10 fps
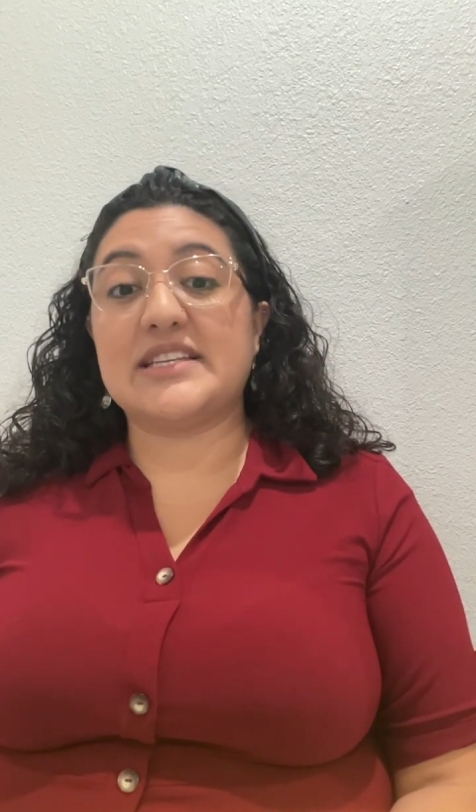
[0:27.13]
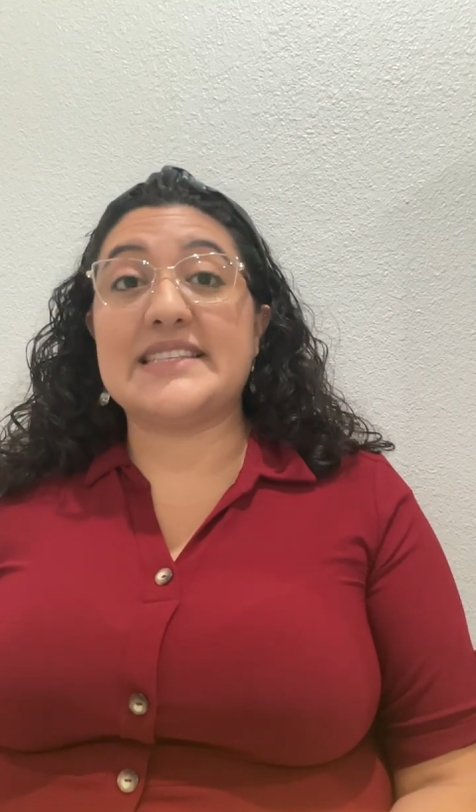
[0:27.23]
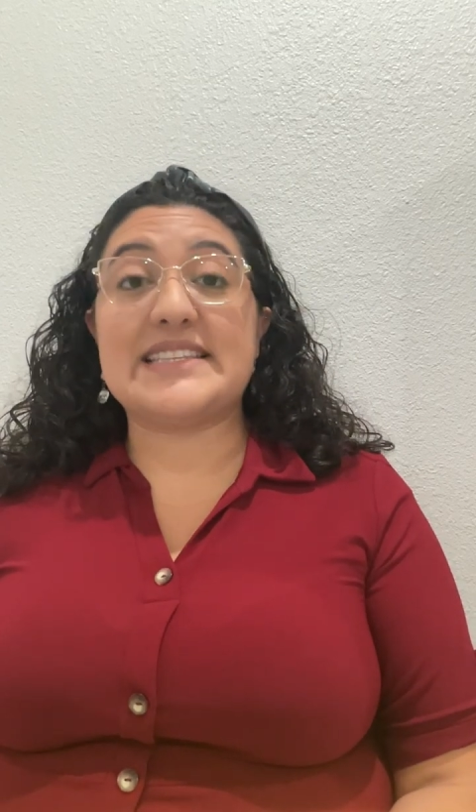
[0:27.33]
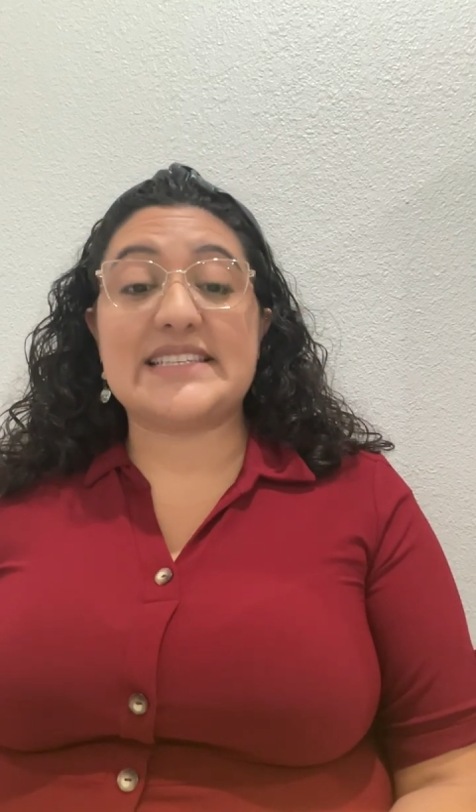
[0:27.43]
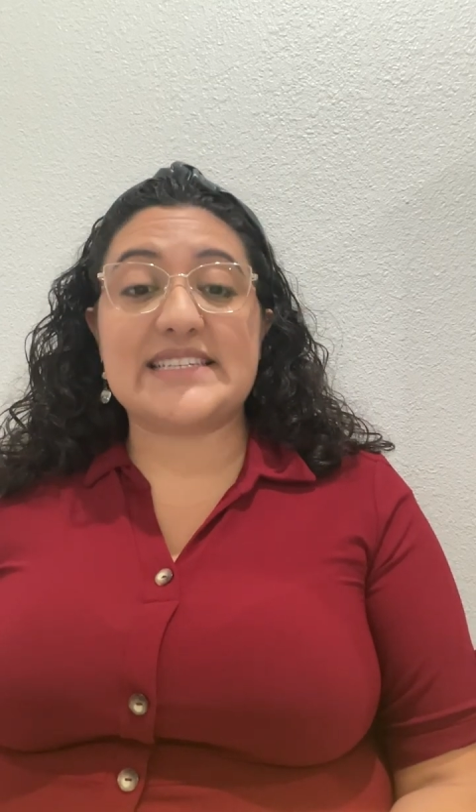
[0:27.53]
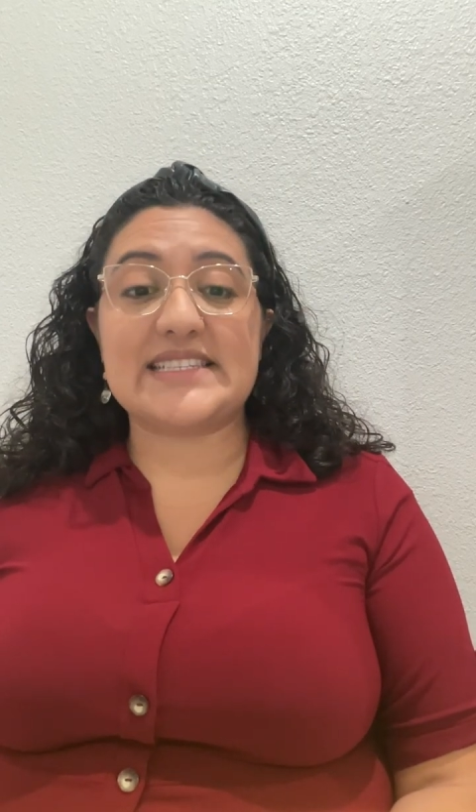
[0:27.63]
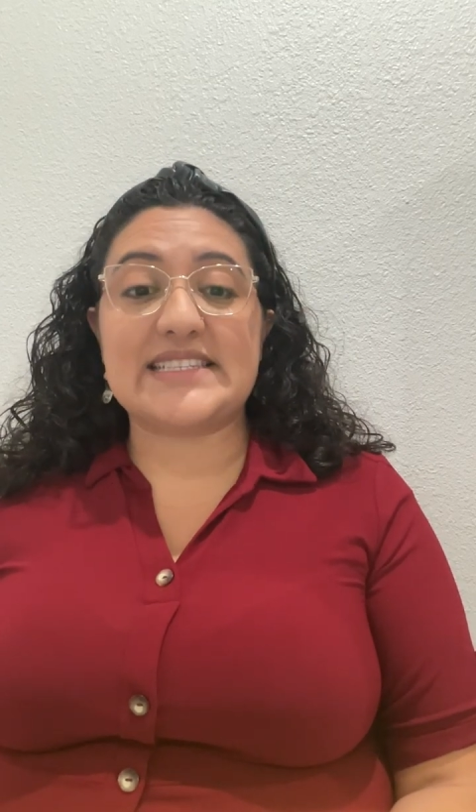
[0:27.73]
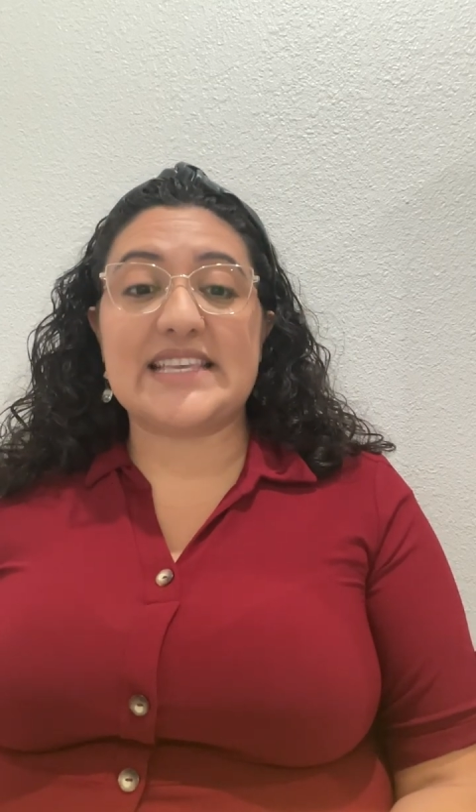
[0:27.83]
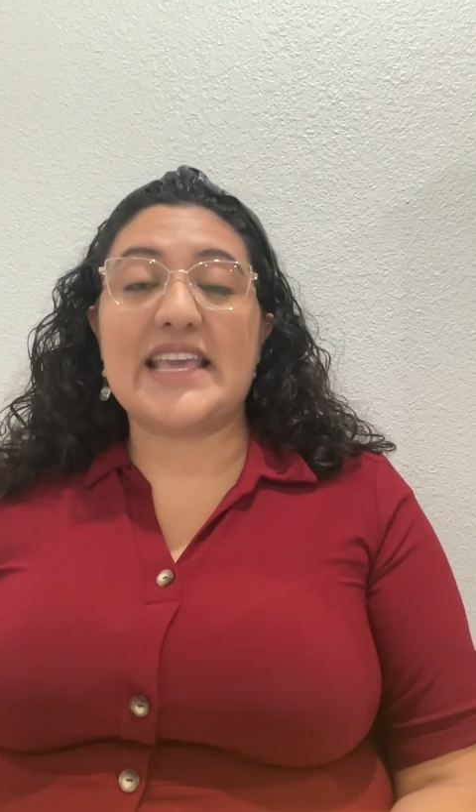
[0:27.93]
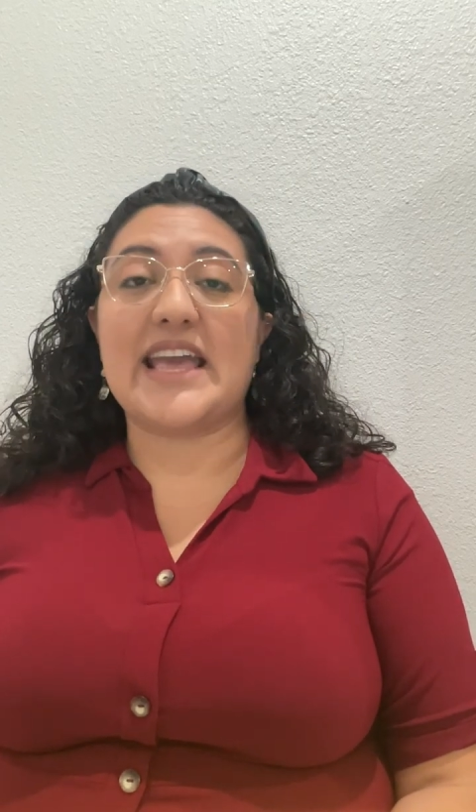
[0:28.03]

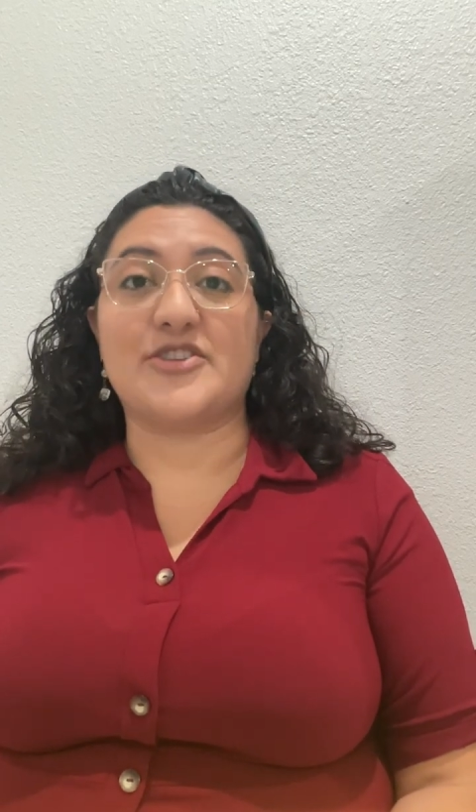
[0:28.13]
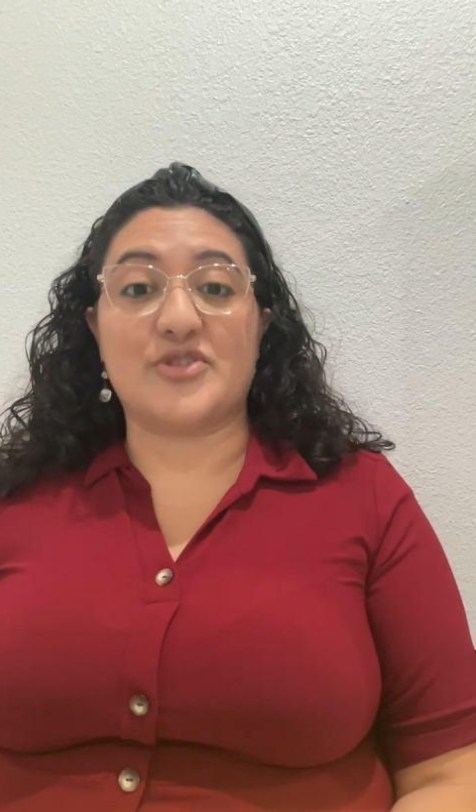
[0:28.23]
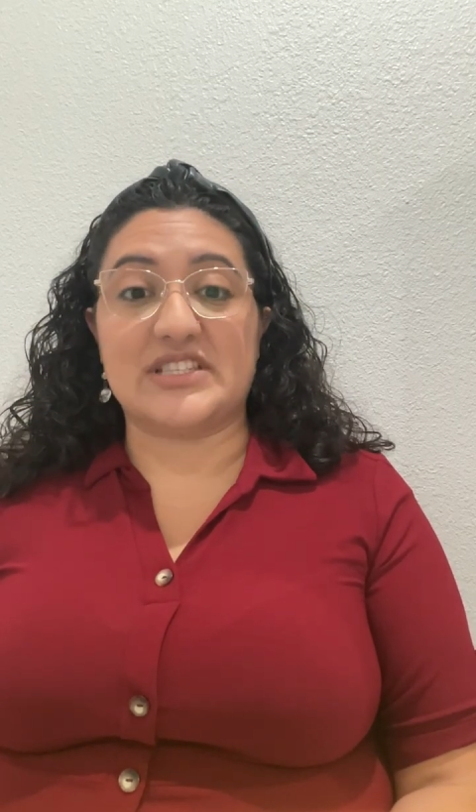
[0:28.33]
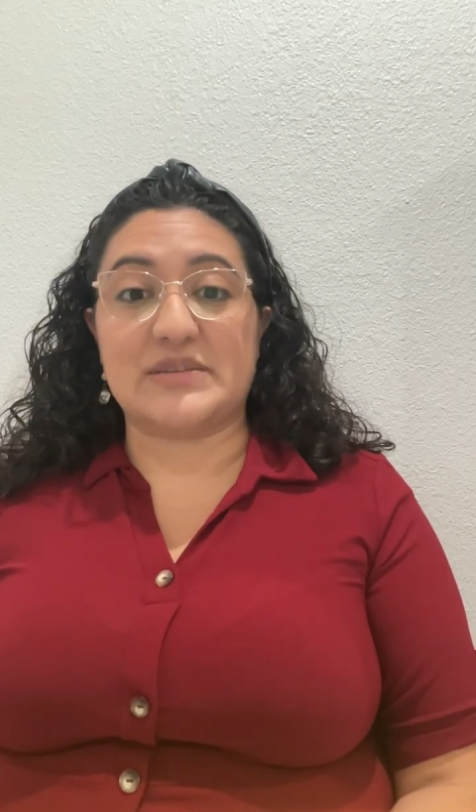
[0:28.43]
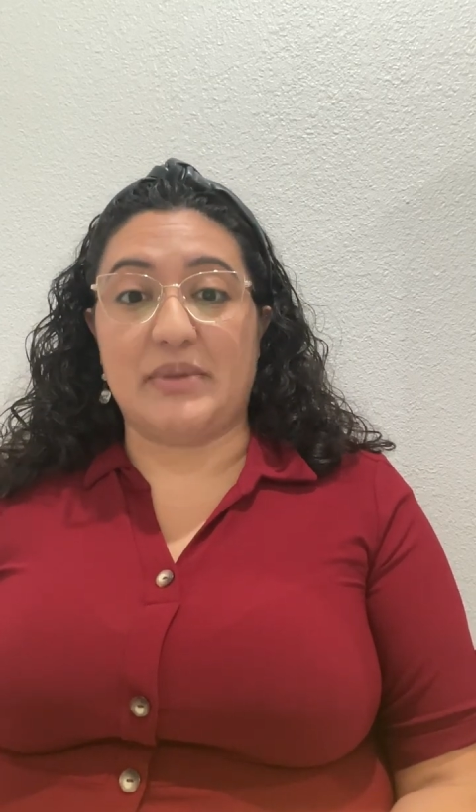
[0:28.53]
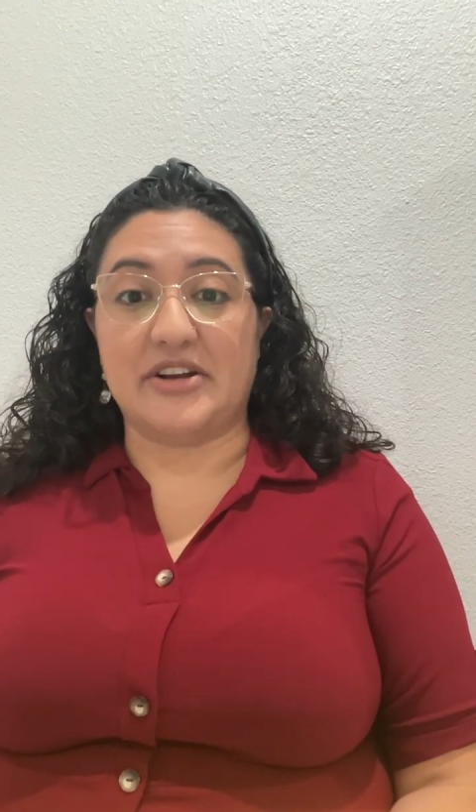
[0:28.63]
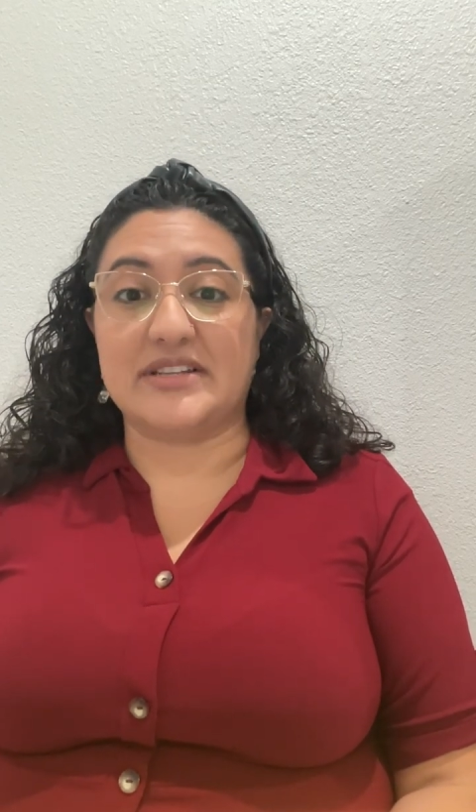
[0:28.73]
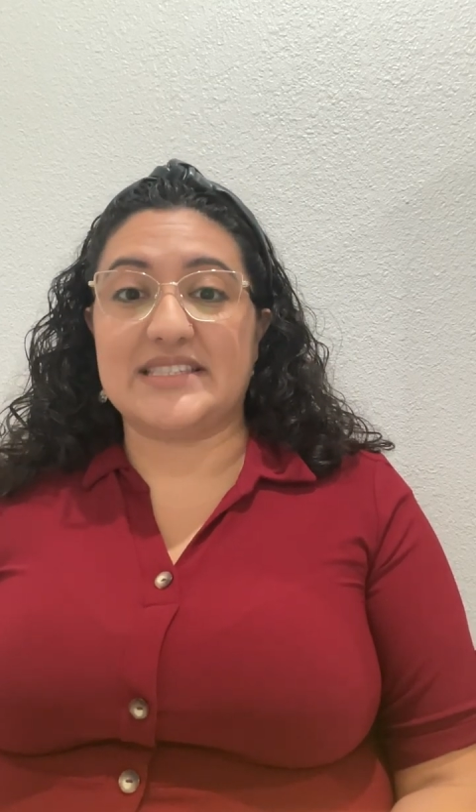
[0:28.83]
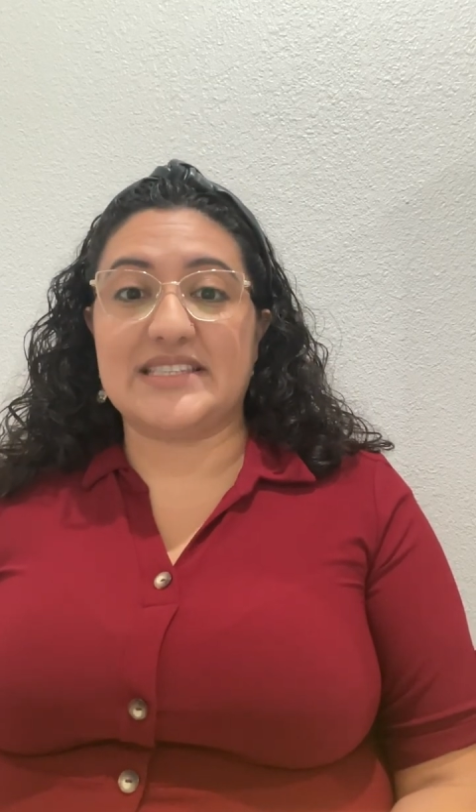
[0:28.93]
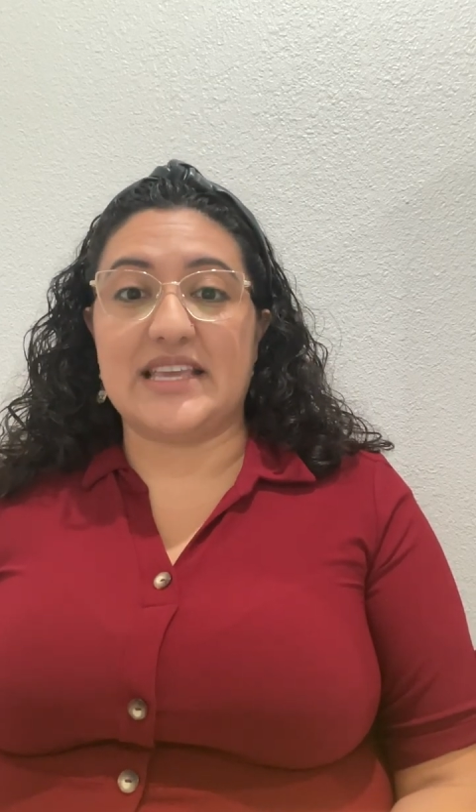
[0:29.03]
consistency, and
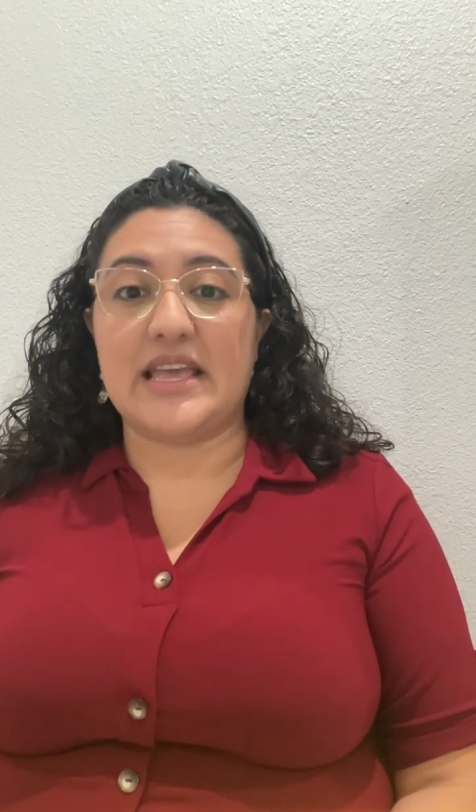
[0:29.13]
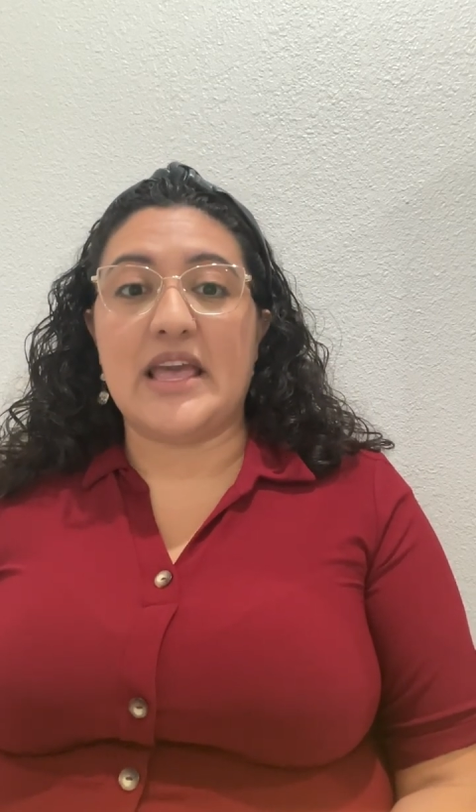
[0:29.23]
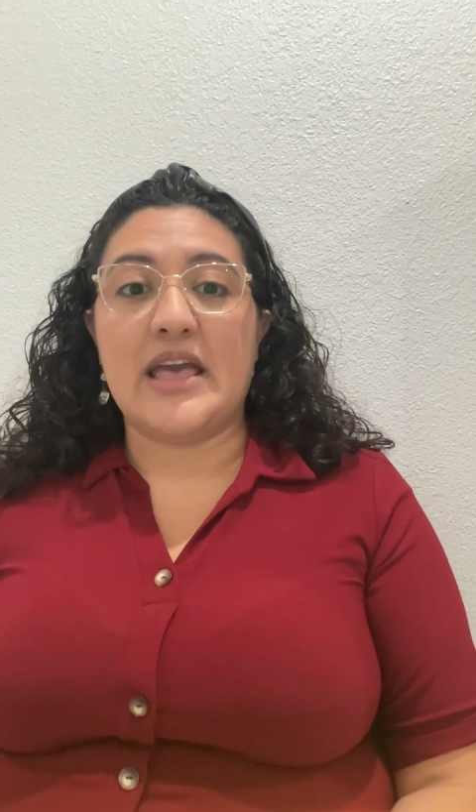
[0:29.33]
transparency.